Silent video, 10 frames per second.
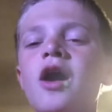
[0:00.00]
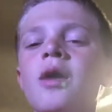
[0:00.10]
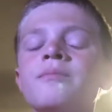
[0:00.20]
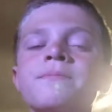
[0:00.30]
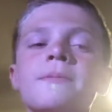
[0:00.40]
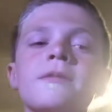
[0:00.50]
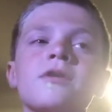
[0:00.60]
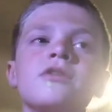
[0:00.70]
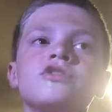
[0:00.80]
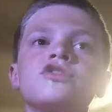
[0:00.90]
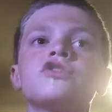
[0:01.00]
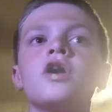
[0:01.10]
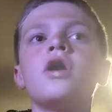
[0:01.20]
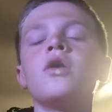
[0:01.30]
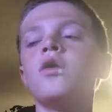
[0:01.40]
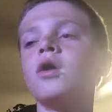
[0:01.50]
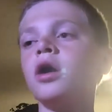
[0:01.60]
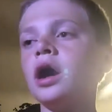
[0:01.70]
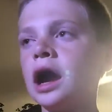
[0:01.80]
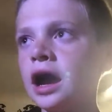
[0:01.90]
Um, so
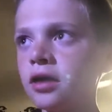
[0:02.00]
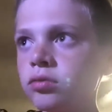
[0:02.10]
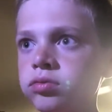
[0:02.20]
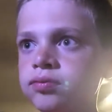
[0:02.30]
I,